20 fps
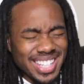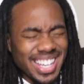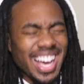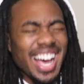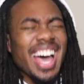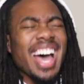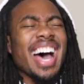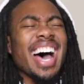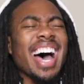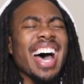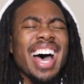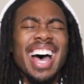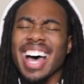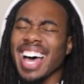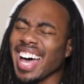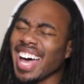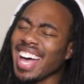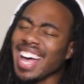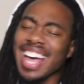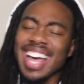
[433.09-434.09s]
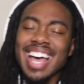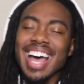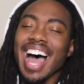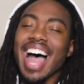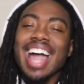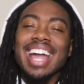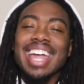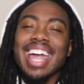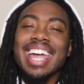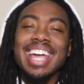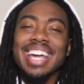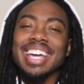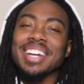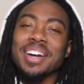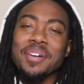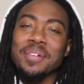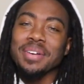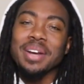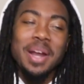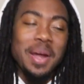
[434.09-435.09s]
I can't get
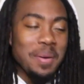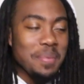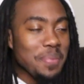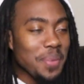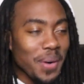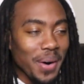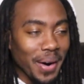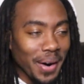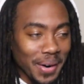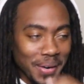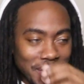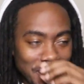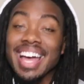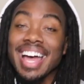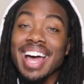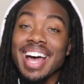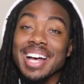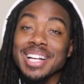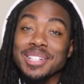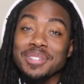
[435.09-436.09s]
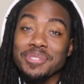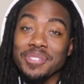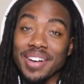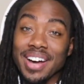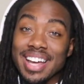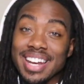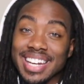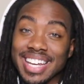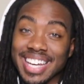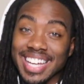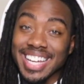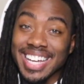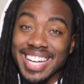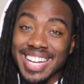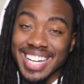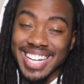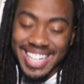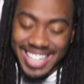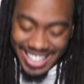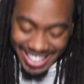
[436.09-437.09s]
over that part. That's
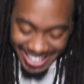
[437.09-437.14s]
funny.